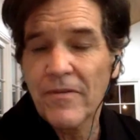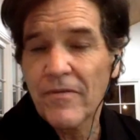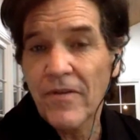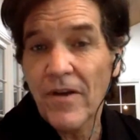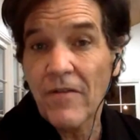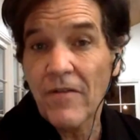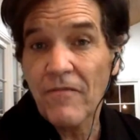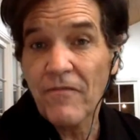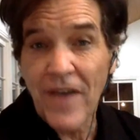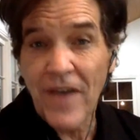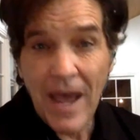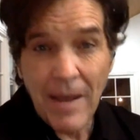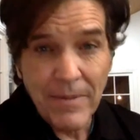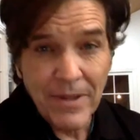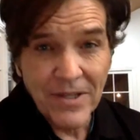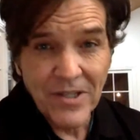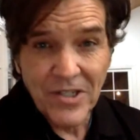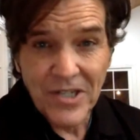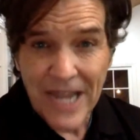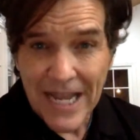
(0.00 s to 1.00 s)
of
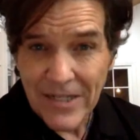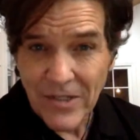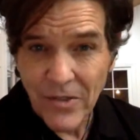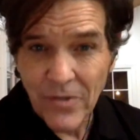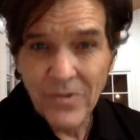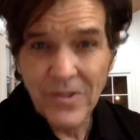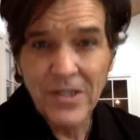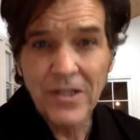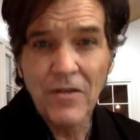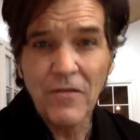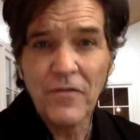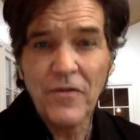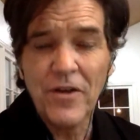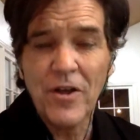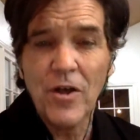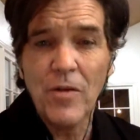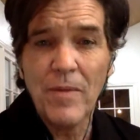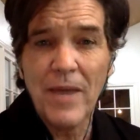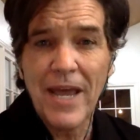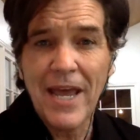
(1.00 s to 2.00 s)
fabulous dancers in the
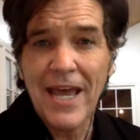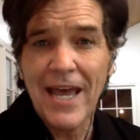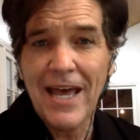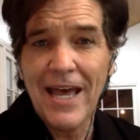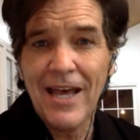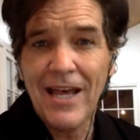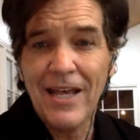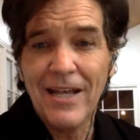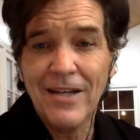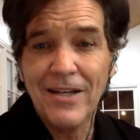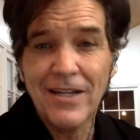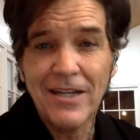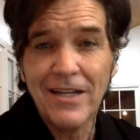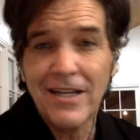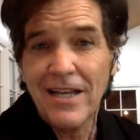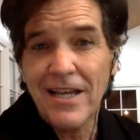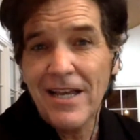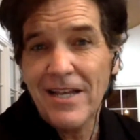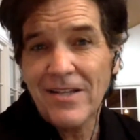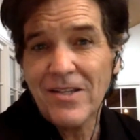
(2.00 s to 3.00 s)
film, and
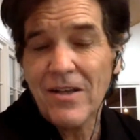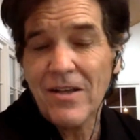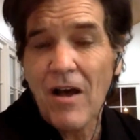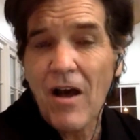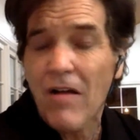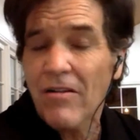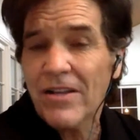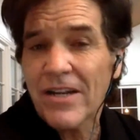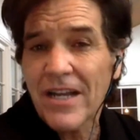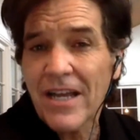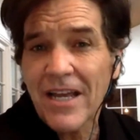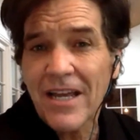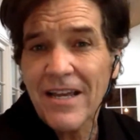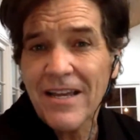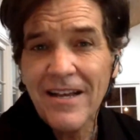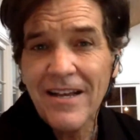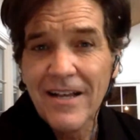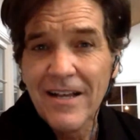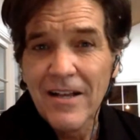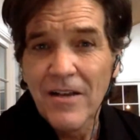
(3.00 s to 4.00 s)
it's a
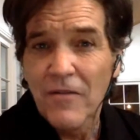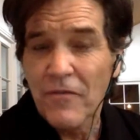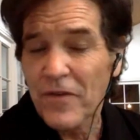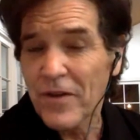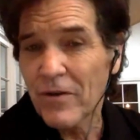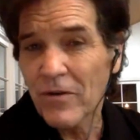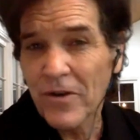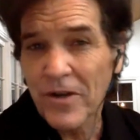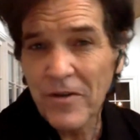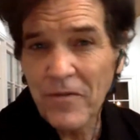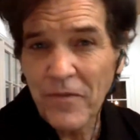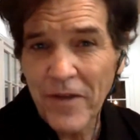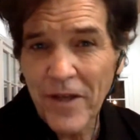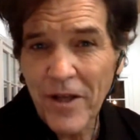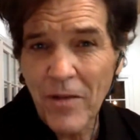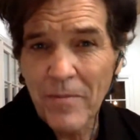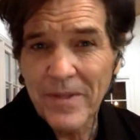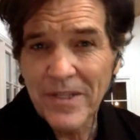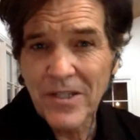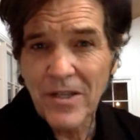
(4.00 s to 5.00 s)
holiday feel-good
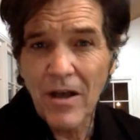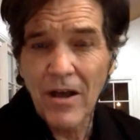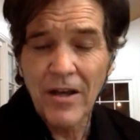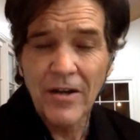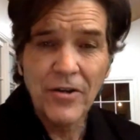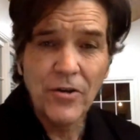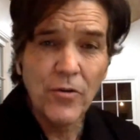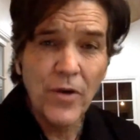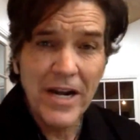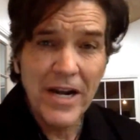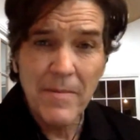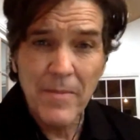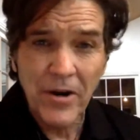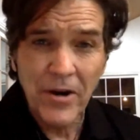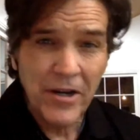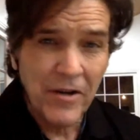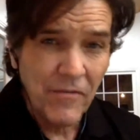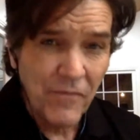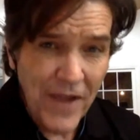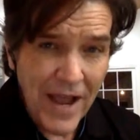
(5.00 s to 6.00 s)
film. It's on Great
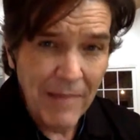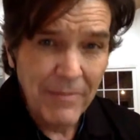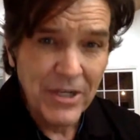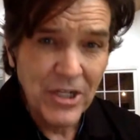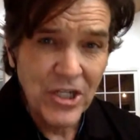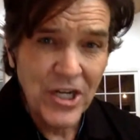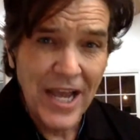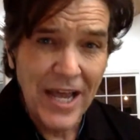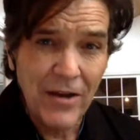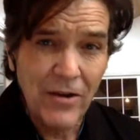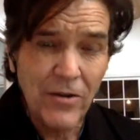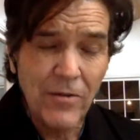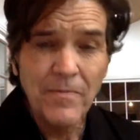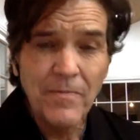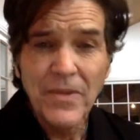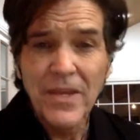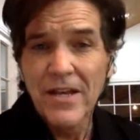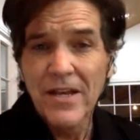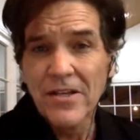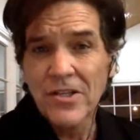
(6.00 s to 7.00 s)
American Family Channel,
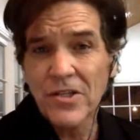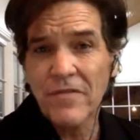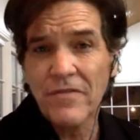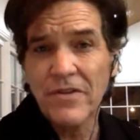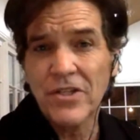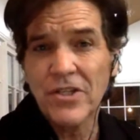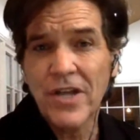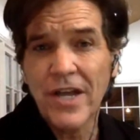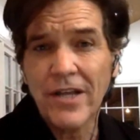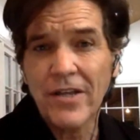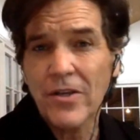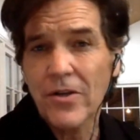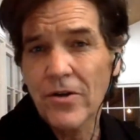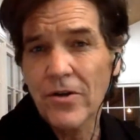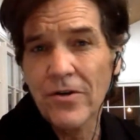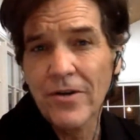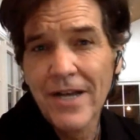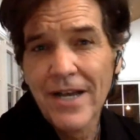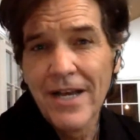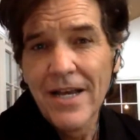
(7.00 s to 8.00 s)
so if you check
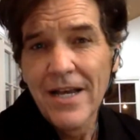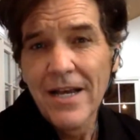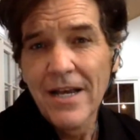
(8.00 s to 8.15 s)
your